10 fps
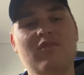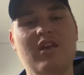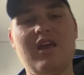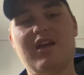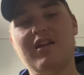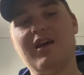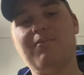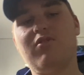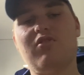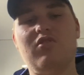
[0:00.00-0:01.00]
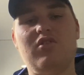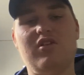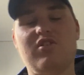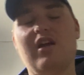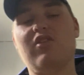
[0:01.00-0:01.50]
He can absolutely
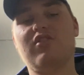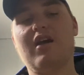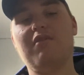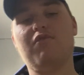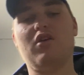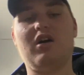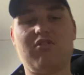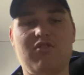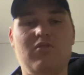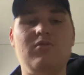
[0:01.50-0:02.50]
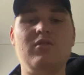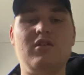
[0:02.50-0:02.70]
change the game for Arsenal.